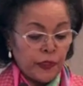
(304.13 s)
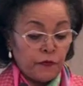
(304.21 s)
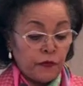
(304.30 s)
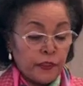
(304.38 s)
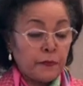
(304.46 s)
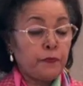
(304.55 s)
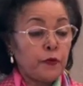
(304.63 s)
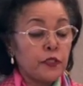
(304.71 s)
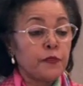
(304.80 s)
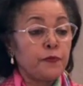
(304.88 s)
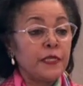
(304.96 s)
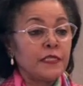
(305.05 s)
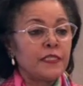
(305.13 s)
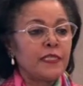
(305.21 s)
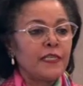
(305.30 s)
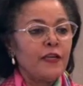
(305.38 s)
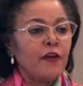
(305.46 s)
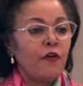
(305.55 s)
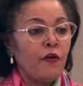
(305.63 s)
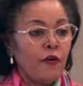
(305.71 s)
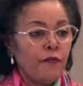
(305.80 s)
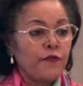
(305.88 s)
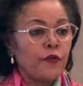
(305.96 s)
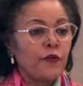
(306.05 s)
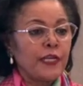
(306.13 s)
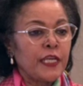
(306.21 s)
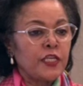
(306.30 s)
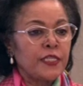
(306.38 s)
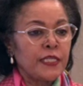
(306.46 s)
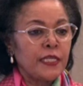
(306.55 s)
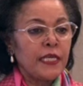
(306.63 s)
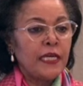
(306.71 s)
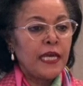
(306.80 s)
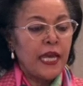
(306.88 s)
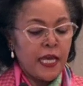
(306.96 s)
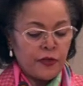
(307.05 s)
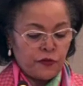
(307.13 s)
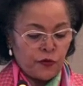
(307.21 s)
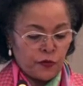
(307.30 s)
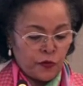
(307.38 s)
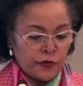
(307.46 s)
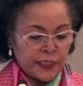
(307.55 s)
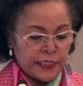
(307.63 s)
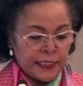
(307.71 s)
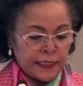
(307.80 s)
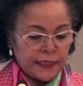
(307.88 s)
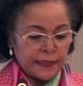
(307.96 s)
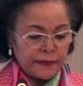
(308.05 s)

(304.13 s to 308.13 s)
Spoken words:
for the prosperity of your nation and your continent.